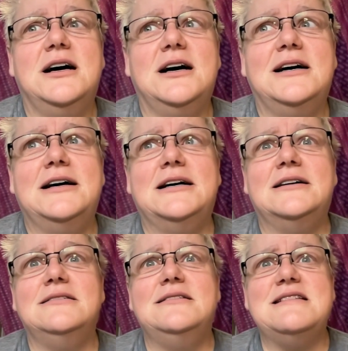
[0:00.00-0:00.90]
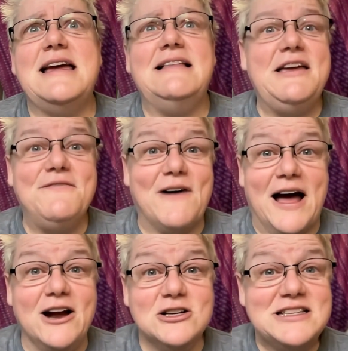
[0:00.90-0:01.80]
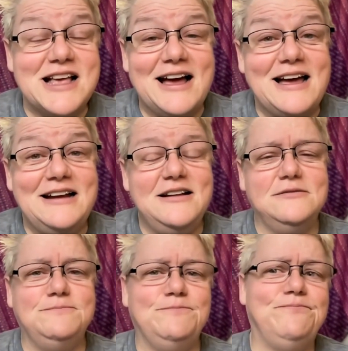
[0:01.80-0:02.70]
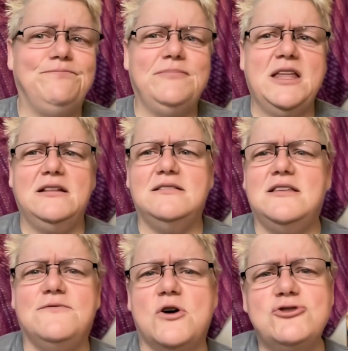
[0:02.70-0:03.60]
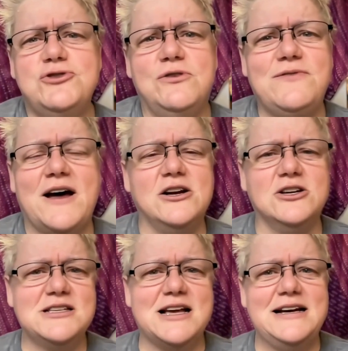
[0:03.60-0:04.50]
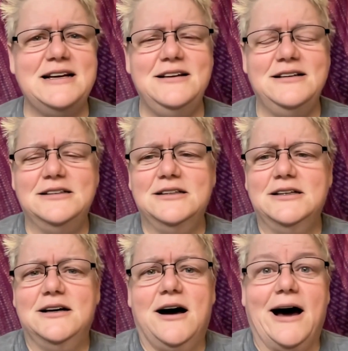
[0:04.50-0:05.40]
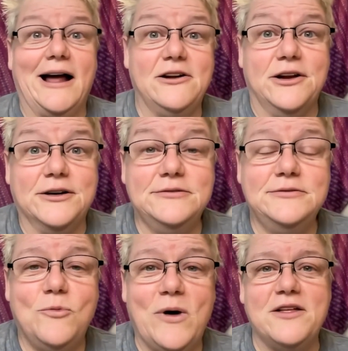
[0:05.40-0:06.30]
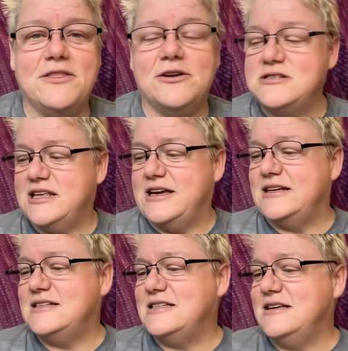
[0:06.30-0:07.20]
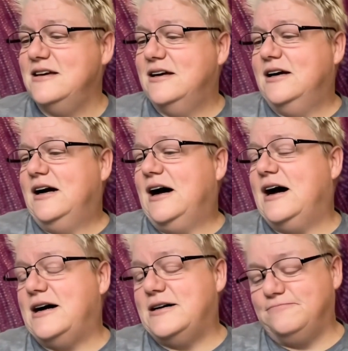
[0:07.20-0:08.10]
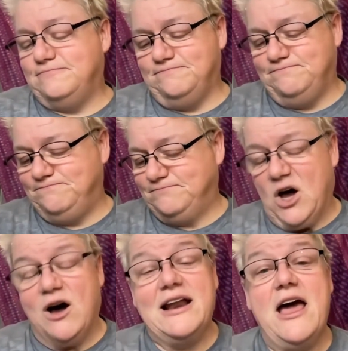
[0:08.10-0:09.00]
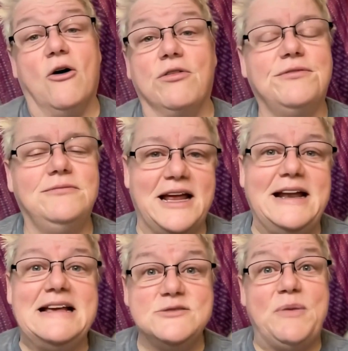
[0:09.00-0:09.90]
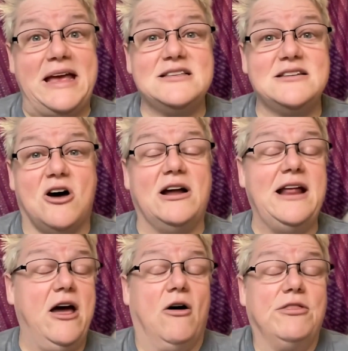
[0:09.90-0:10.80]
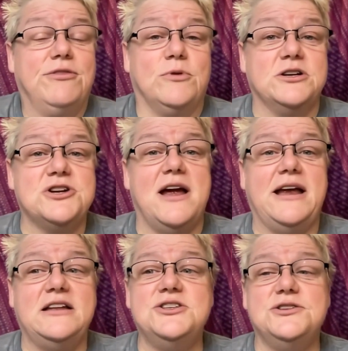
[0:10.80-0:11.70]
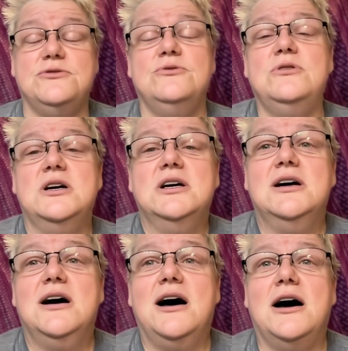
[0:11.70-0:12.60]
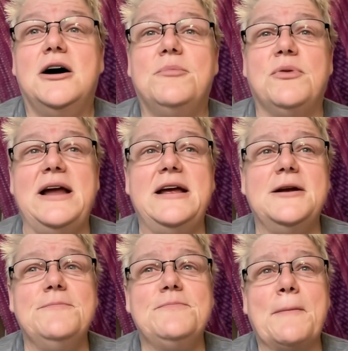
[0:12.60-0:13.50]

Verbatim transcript: uh, daily fireside, devotional fireside. I don't know, one of those things. Um, on health, it is based on health. We're trying to uh, bring